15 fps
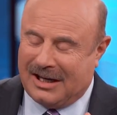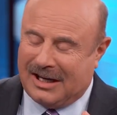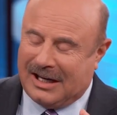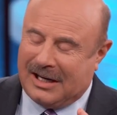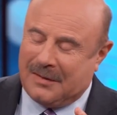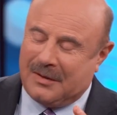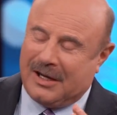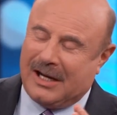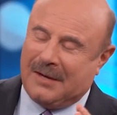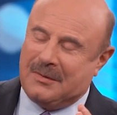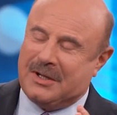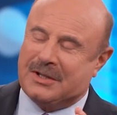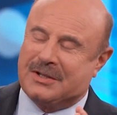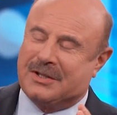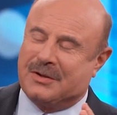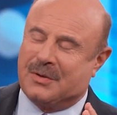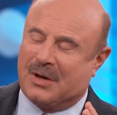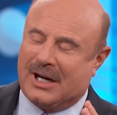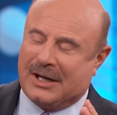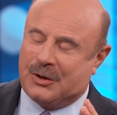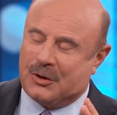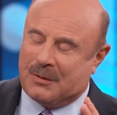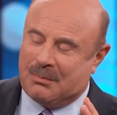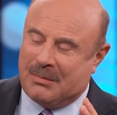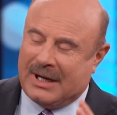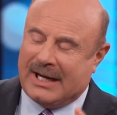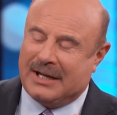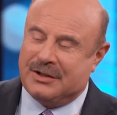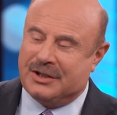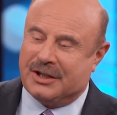I, am just trying to
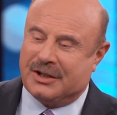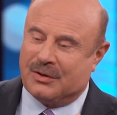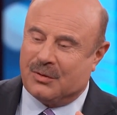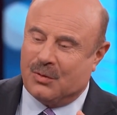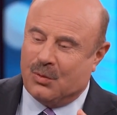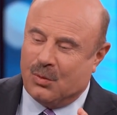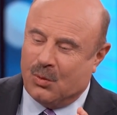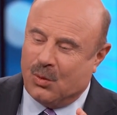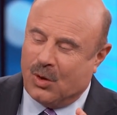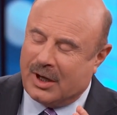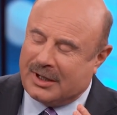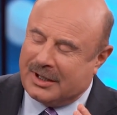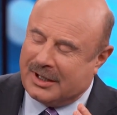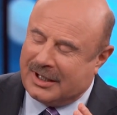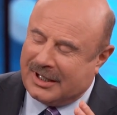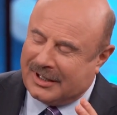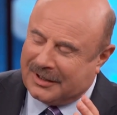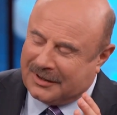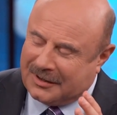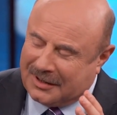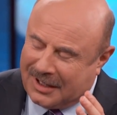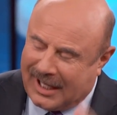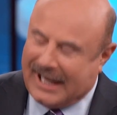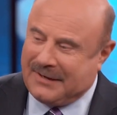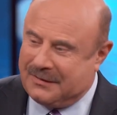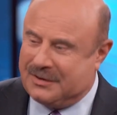imagine what life